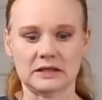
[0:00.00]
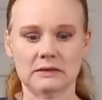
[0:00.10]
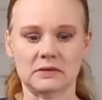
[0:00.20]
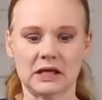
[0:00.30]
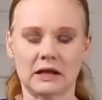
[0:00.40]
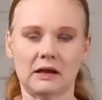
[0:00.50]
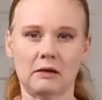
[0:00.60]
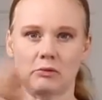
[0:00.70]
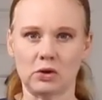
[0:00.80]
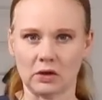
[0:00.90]
I seem to get
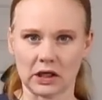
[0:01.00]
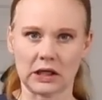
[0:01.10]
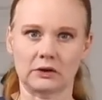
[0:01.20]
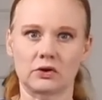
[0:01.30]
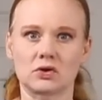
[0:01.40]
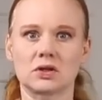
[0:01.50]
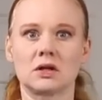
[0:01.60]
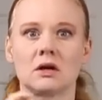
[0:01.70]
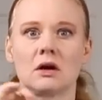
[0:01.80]
like muted colors